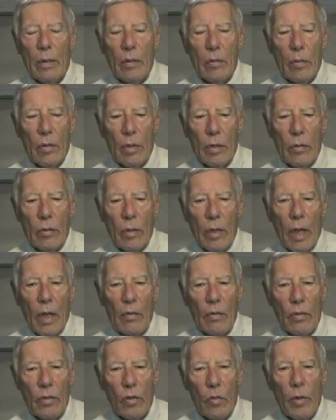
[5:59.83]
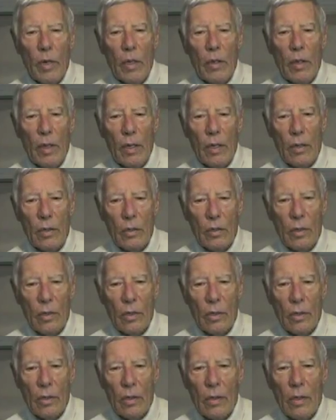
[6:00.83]
We have so many things
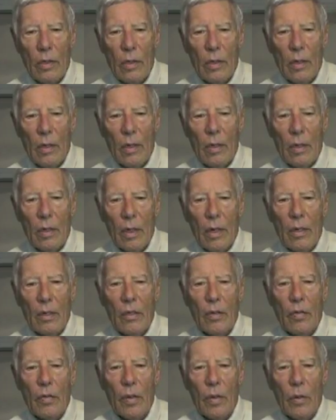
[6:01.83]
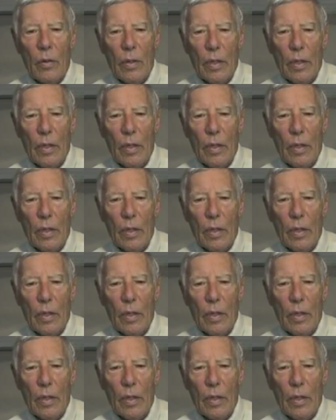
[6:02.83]
that interfere